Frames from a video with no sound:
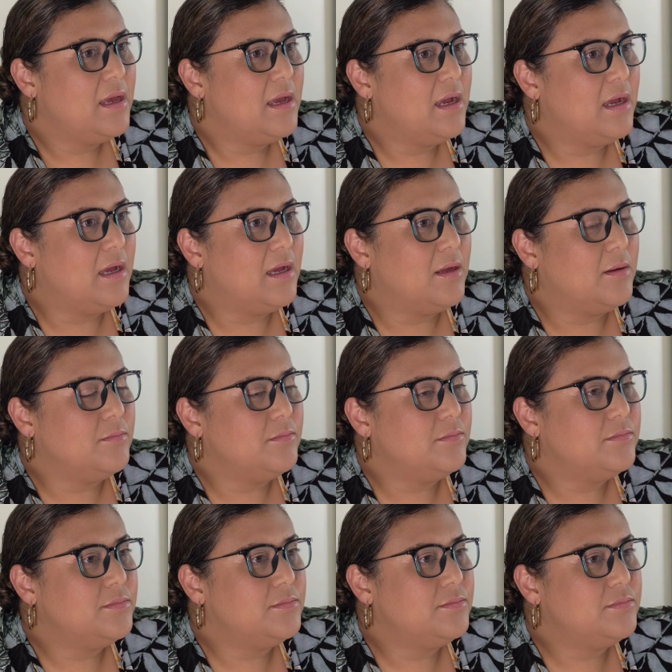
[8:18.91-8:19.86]

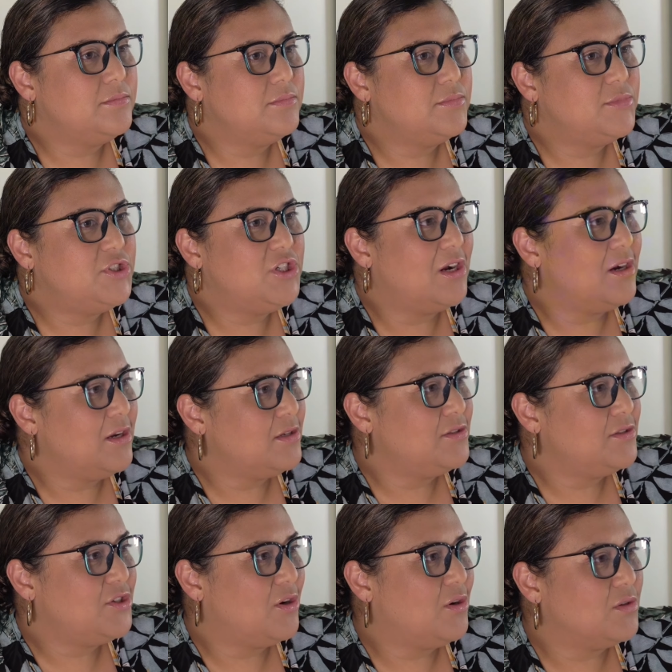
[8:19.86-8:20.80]
John
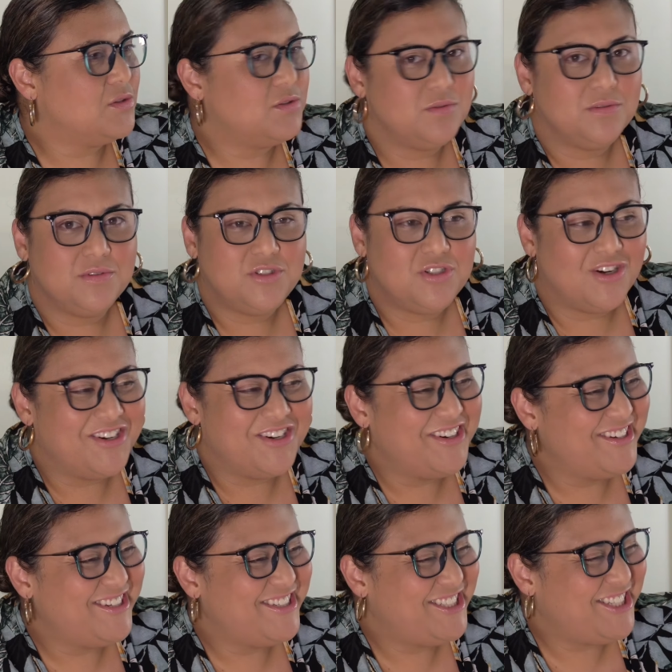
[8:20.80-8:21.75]
and Charles,
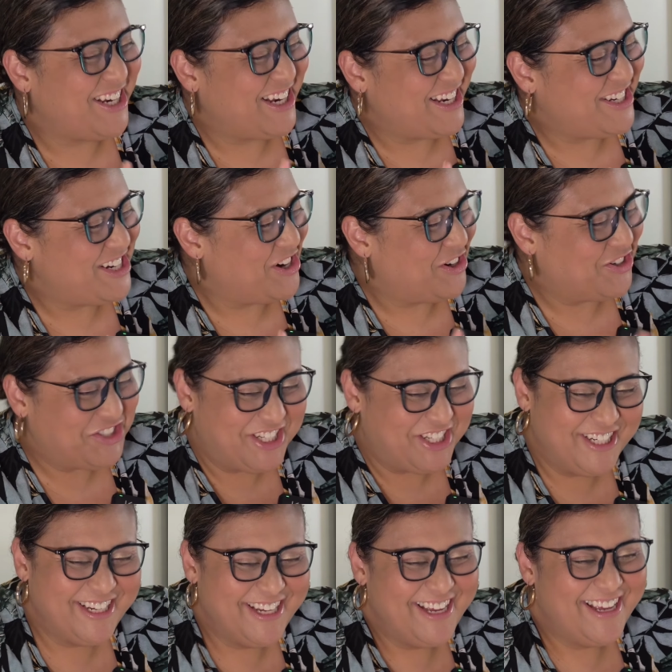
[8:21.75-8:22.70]
JRG,